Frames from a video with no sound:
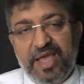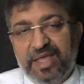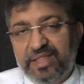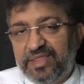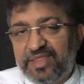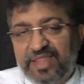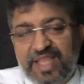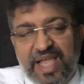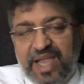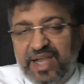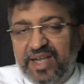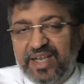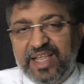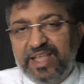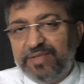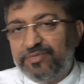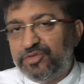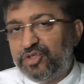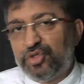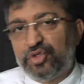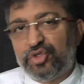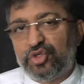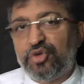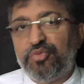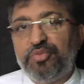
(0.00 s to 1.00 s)
and that
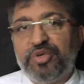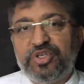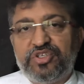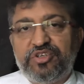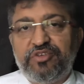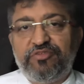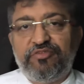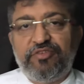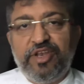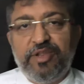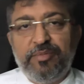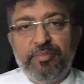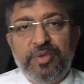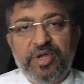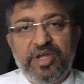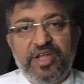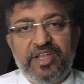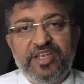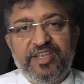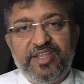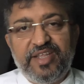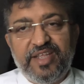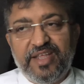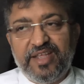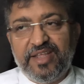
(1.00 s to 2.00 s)
gives you so much of
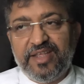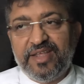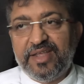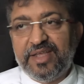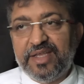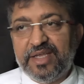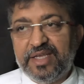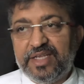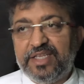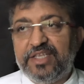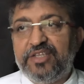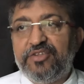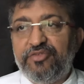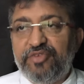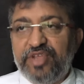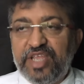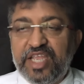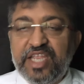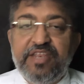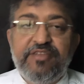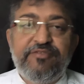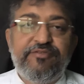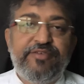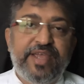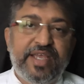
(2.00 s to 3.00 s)
liberty to
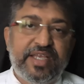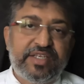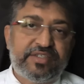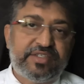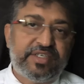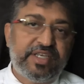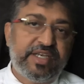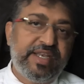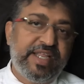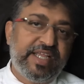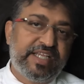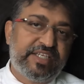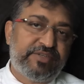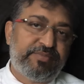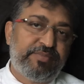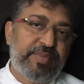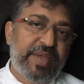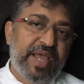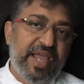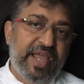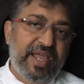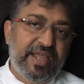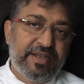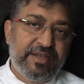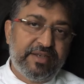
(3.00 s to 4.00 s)
invest and
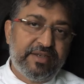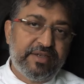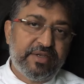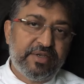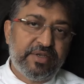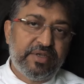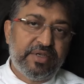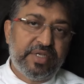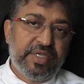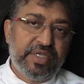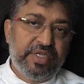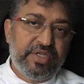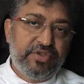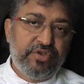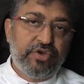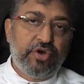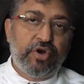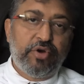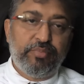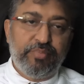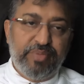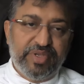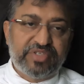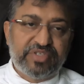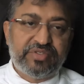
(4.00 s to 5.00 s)
expand
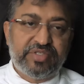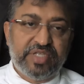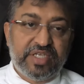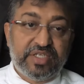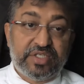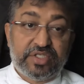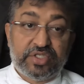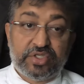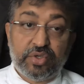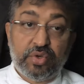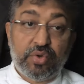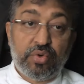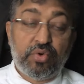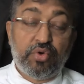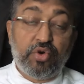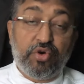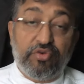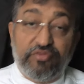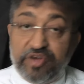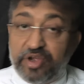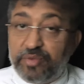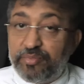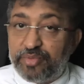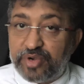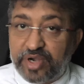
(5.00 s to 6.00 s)
your business. So
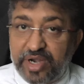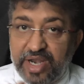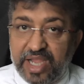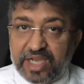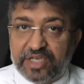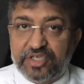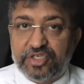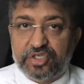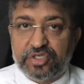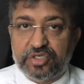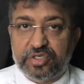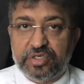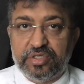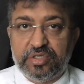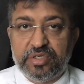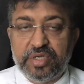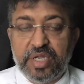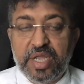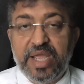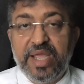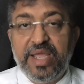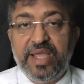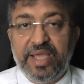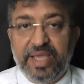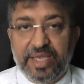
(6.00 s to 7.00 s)

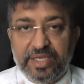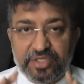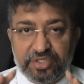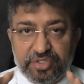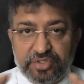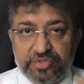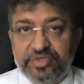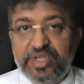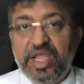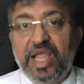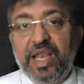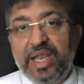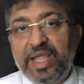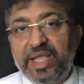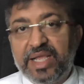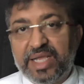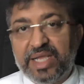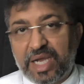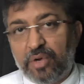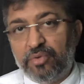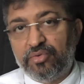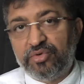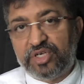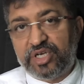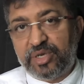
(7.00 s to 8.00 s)
overproduction is really
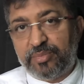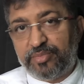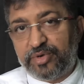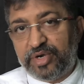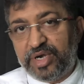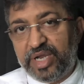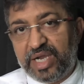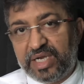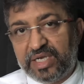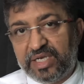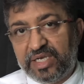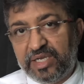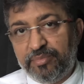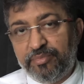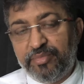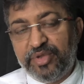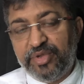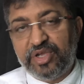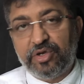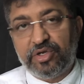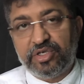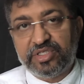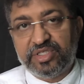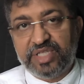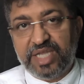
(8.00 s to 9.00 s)
counterproductive,
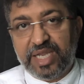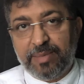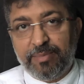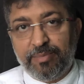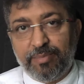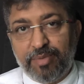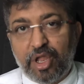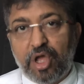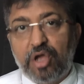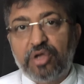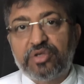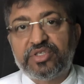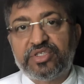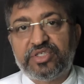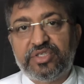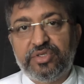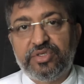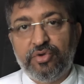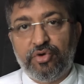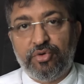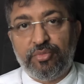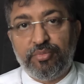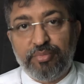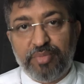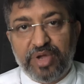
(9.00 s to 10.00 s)
because that blocks
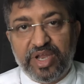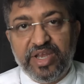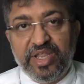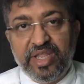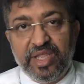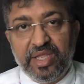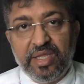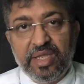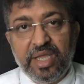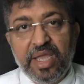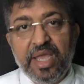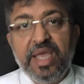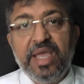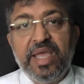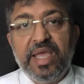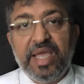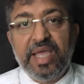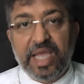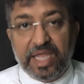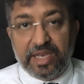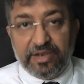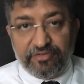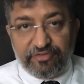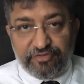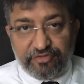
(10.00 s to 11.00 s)
your money
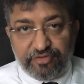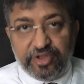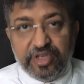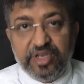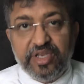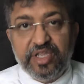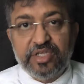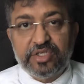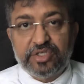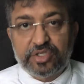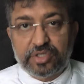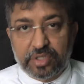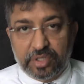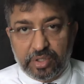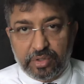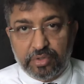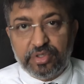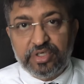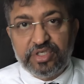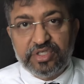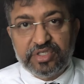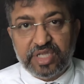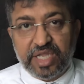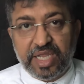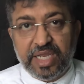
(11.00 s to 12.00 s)
and finished
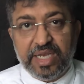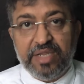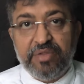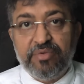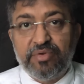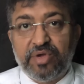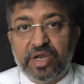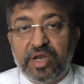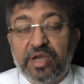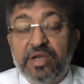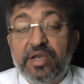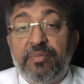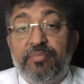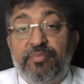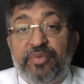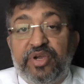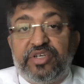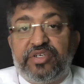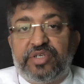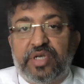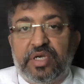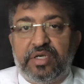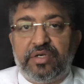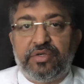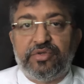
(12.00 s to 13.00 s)
goods, and you are under
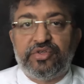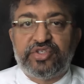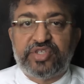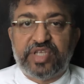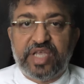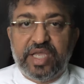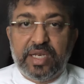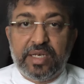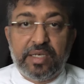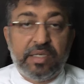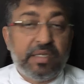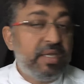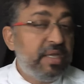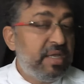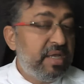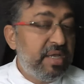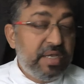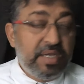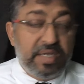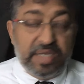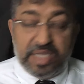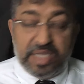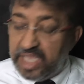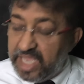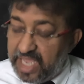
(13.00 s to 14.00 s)
pressure to sell
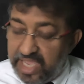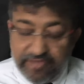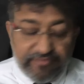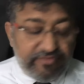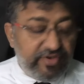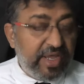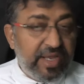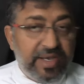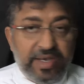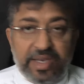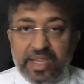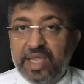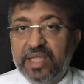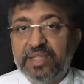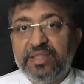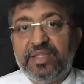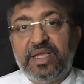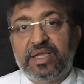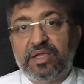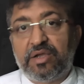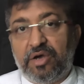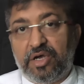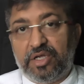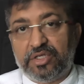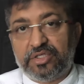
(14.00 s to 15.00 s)
even at
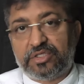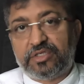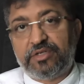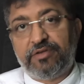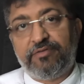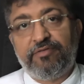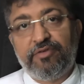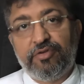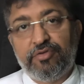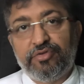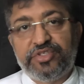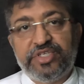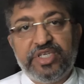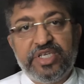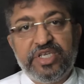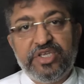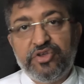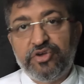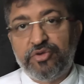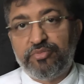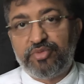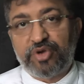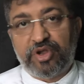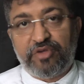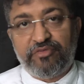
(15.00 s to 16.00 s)
the cost of
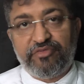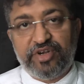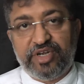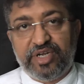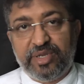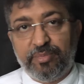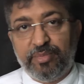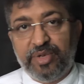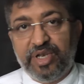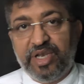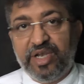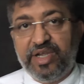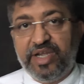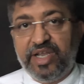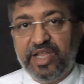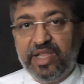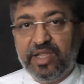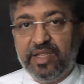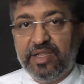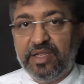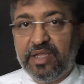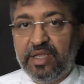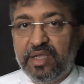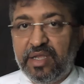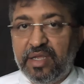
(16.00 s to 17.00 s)
losing your
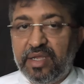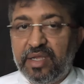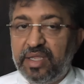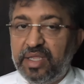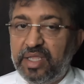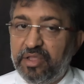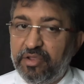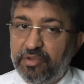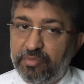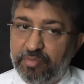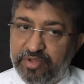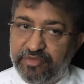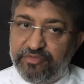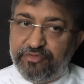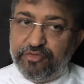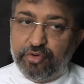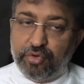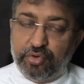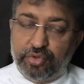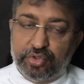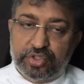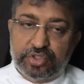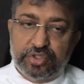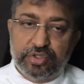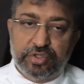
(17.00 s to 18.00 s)
profitability. You'll be
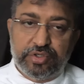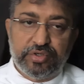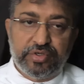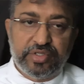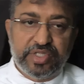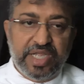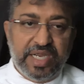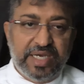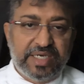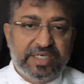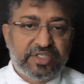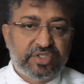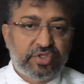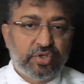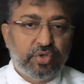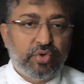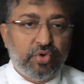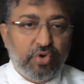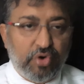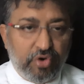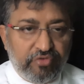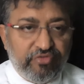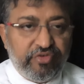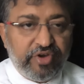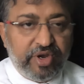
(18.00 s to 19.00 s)
forced to do that.
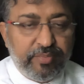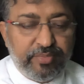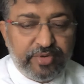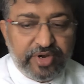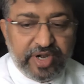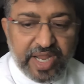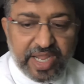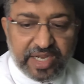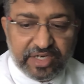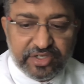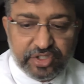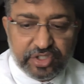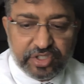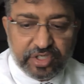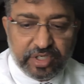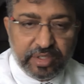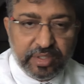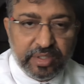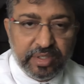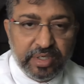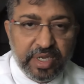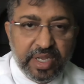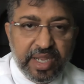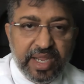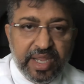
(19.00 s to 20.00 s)
So
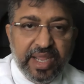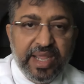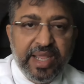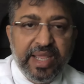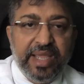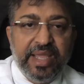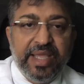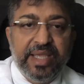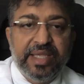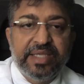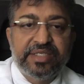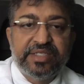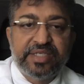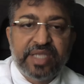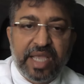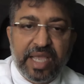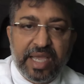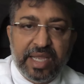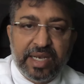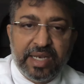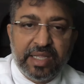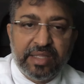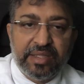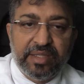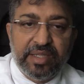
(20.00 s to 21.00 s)
overproduction is
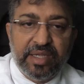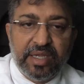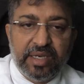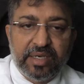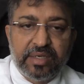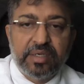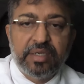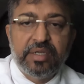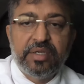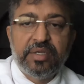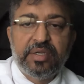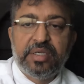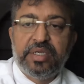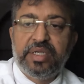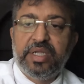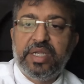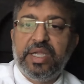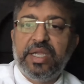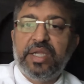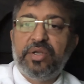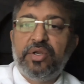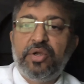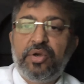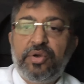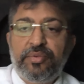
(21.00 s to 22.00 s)
another,
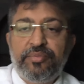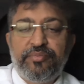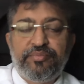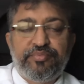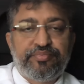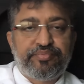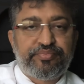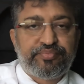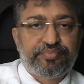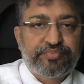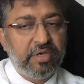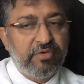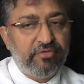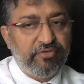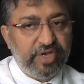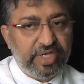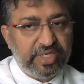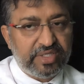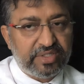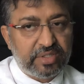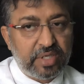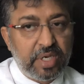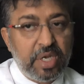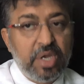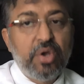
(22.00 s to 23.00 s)
the
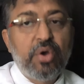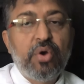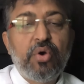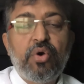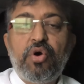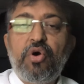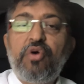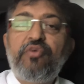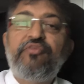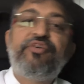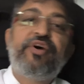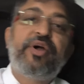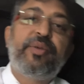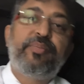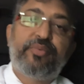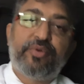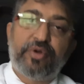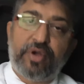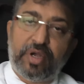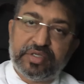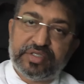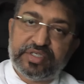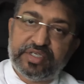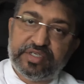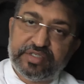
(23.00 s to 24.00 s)
waste.
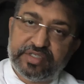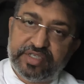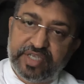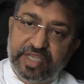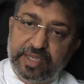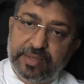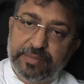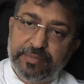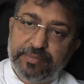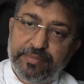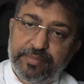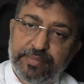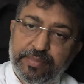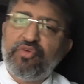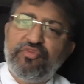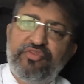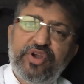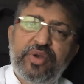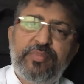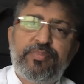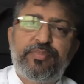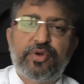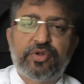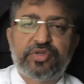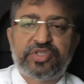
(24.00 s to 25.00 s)
Overprocessing
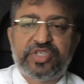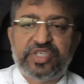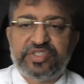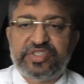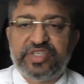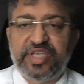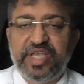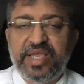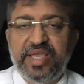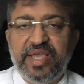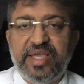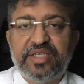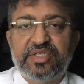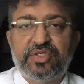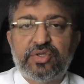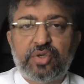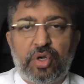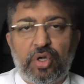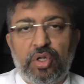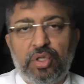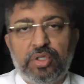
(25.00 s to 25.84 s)
is